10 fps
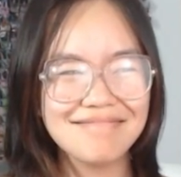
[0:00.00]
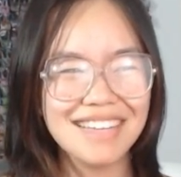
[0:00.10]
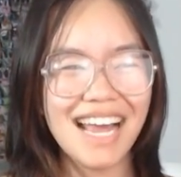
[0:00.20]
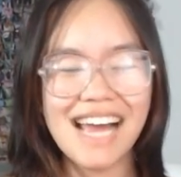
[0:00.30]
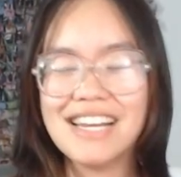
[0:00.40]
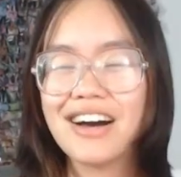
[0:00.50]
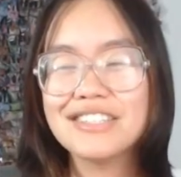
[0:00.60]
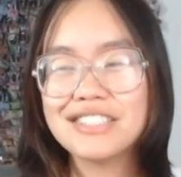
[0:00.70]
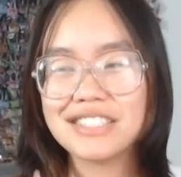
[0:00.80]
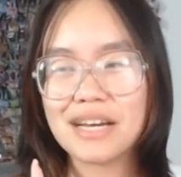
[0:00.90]
and
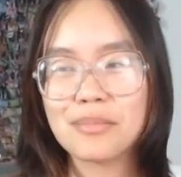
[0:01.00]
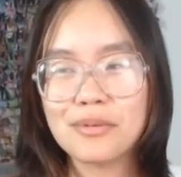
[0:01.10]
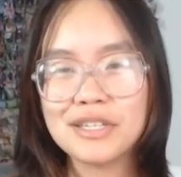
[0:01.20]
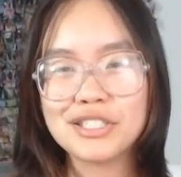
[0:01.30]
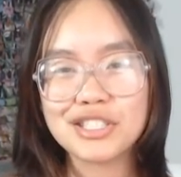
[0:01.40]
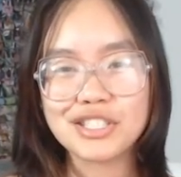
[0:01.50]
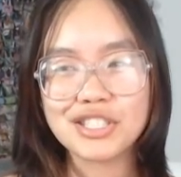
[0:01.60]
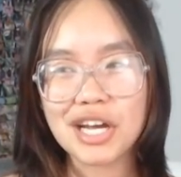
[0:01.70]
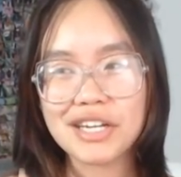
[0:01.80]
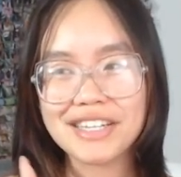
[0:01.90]
honestly at that point I should have
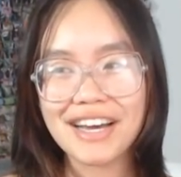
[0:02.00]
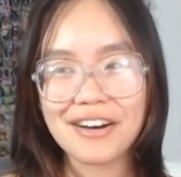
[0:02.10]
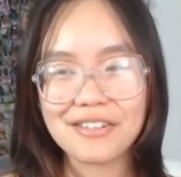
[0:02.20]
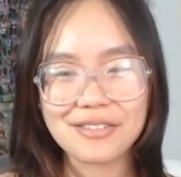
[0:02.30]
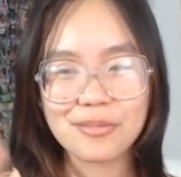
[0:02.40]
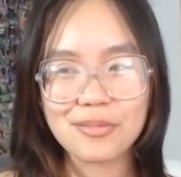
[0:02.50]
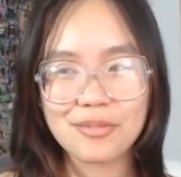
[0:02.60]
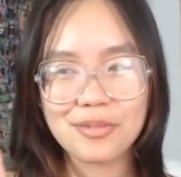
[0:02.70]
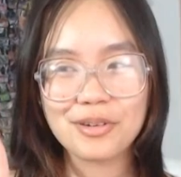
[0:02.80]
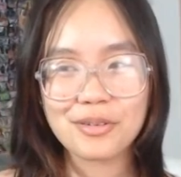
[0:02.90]
shut it down
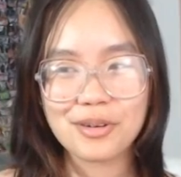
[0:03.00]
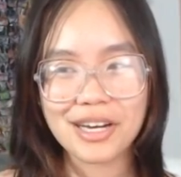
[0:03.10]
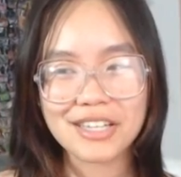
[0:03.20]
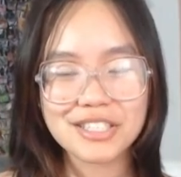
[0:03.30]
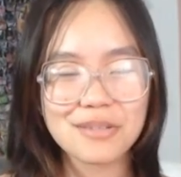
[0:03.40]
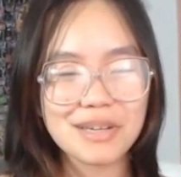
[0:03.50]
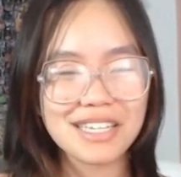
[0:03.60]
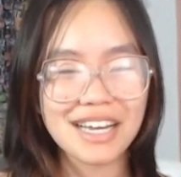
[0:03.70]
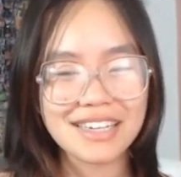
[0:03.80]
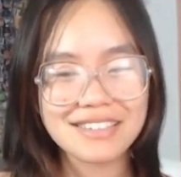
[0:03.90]
real quick. I should have been
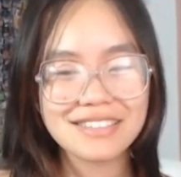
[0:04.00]
like,